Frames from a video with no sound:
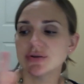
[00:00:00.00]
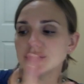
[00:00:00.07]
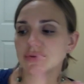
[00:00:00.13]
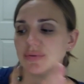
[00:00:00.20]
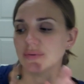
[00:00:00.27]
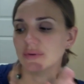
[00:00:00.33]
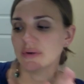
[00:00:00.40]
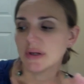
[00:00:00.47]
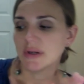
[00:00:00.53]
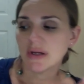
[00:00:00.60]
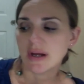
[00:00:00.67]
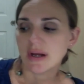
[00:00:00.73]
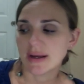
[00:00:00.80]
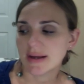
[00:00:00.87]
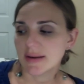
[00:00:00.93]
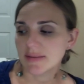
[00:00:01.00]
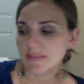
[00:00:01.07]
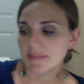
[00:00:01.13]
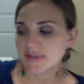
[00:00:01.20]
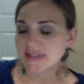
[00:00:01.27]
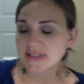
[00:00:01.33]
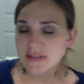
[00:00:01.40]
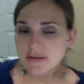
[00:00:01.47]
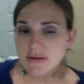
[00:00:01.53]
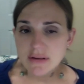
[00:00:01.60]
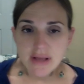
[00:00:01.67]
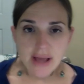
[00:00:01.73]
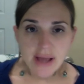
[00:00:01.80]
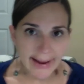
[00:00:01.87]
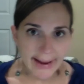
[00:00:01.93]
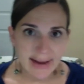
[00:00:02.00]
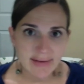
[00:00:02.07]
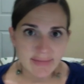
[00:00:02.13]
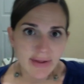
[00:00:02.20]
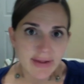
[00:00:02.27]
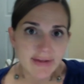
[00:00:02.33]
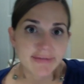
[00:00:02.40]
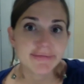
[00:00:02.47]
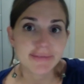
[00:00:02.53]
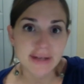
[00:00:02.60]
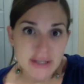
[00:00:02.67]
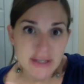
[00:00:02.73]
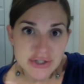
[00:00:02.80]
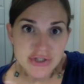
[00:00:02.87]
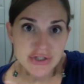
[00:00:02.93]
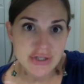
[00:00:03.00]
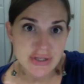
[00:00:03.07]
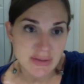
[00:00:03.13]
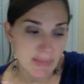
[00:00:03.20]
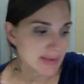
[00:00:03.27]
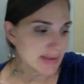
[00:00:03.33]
still have a finish to the month that we're in right now.